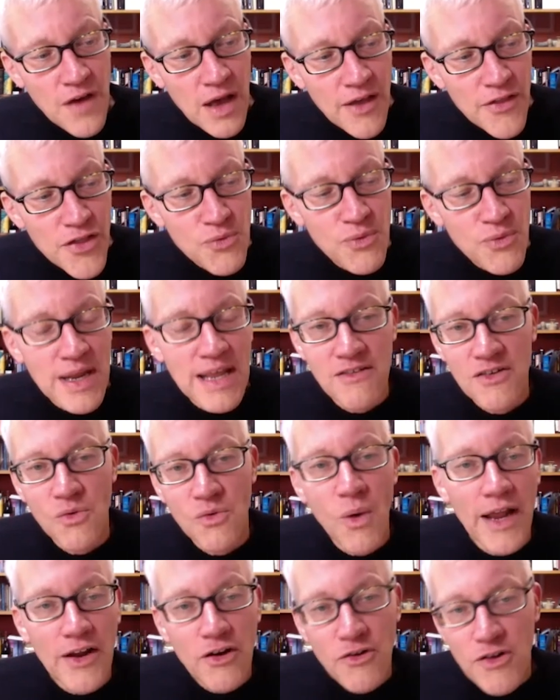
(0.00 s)
further reason
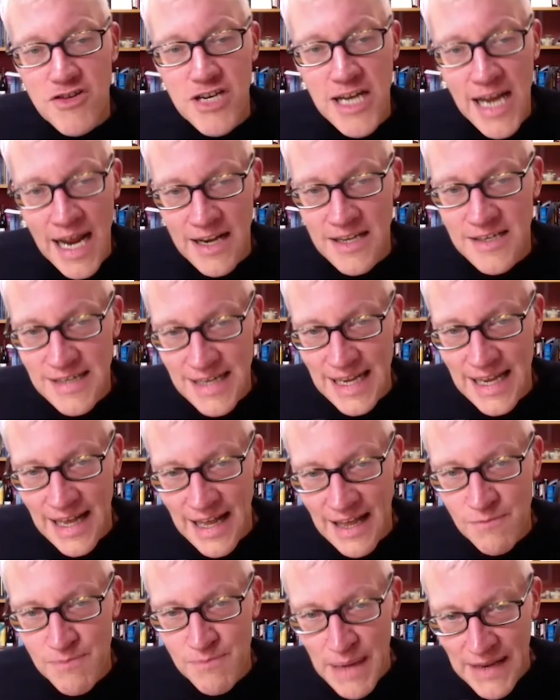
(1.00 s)
why Christianity
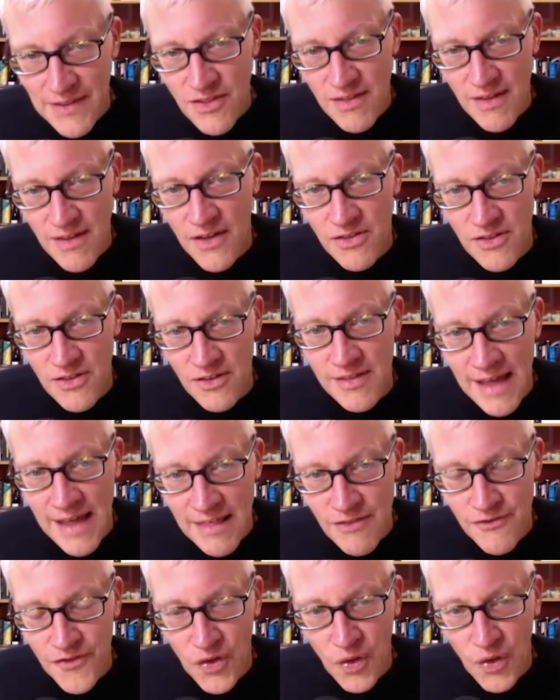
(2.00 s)
has been so
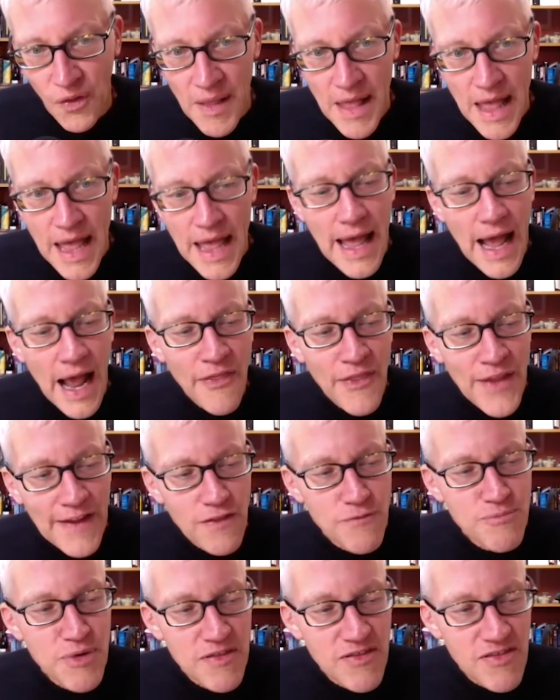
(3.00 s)
successful. And
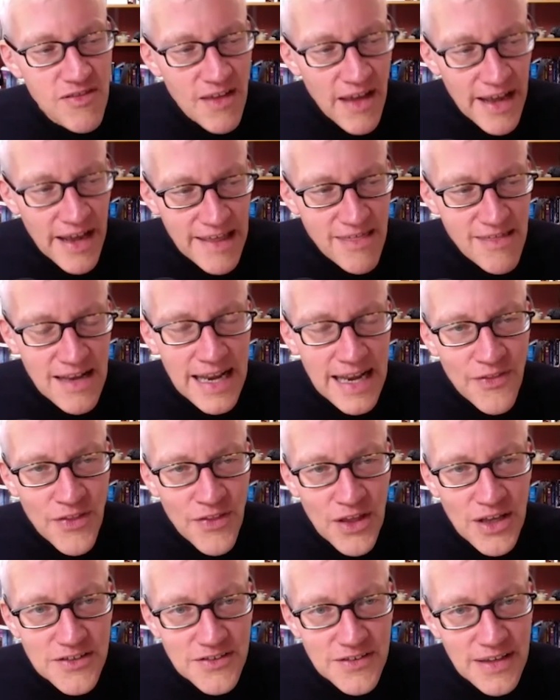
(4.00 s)
that's precisely
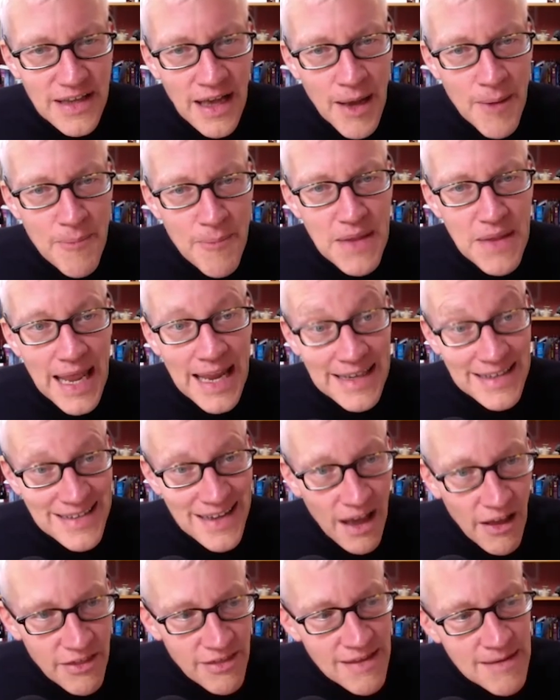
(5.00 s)
that it
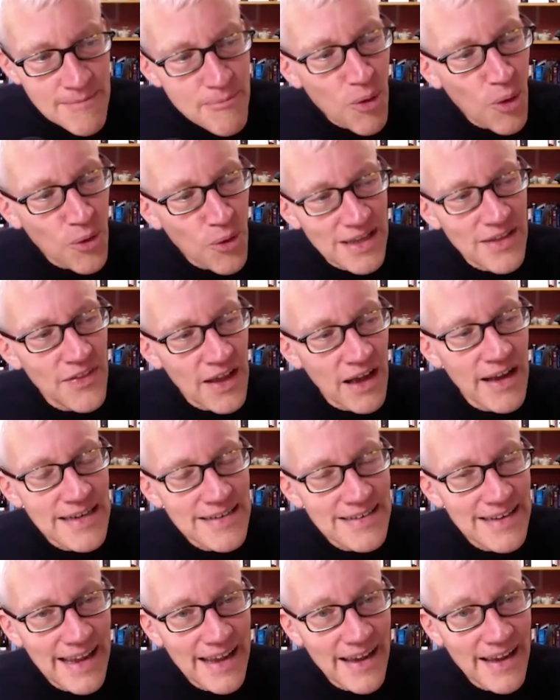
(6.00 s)
does embody the
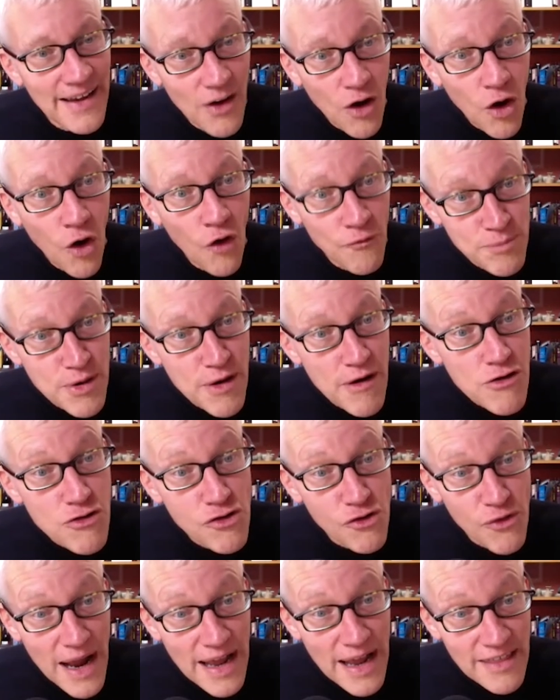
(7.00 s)
idea of
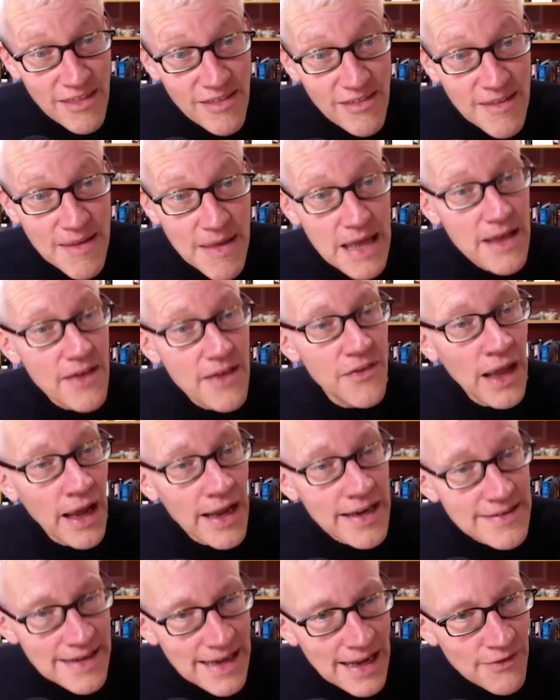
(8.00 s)
progress, the
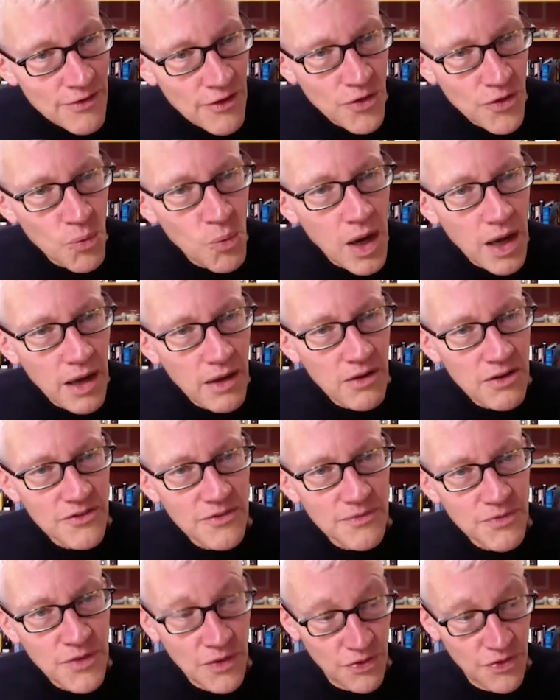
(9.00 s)
idea that the
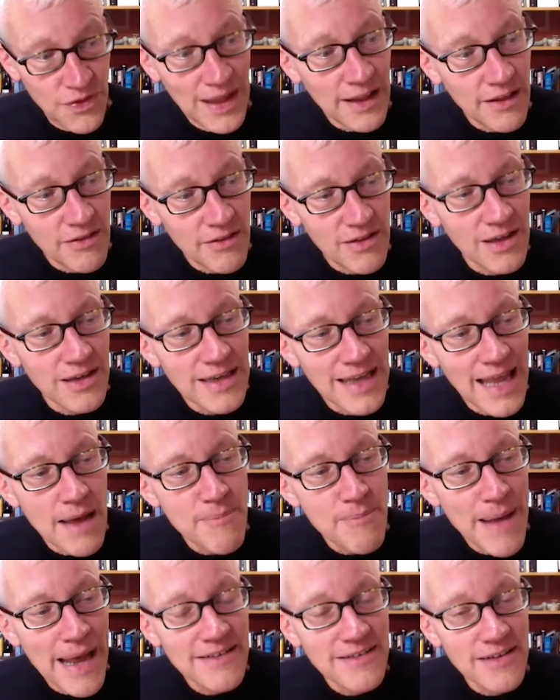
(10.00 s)
world, that things can
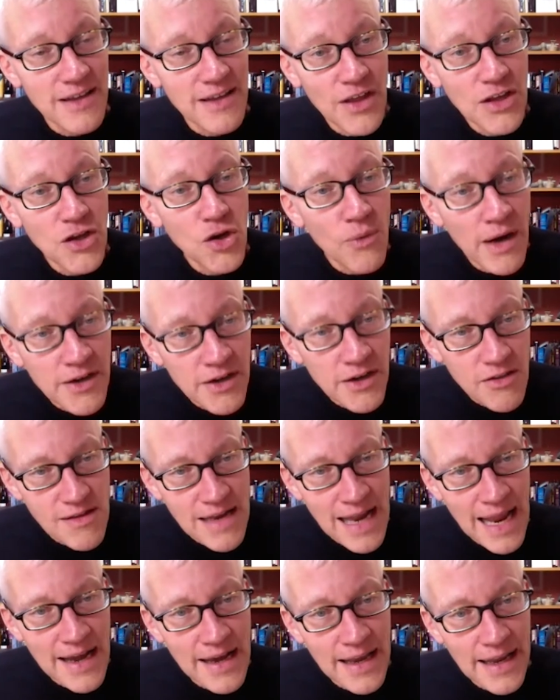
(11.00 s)
get better, that your
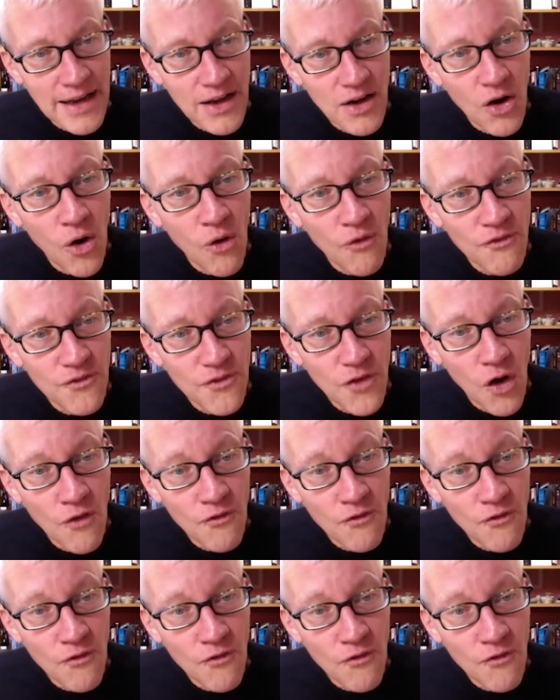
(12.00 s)
understanding of